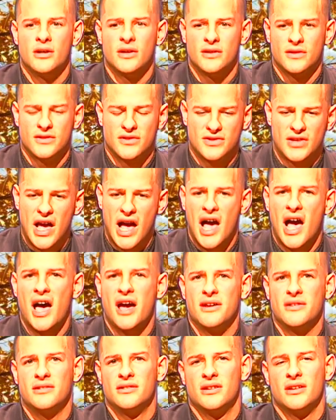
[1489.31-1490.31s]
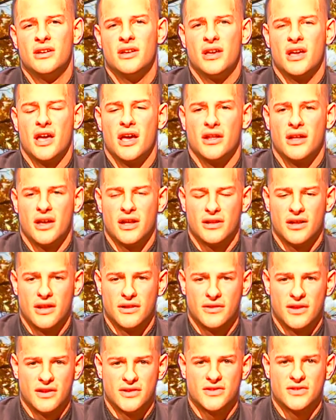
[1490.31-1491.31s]
sad,
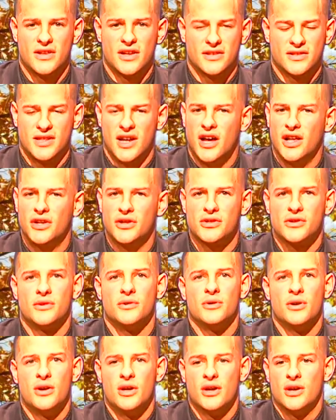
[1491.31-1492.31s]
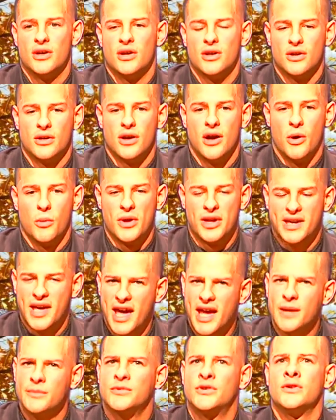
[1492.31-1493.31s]
and they're telling you, we
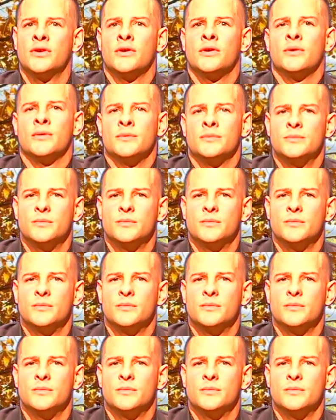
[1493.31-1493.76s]
came to you,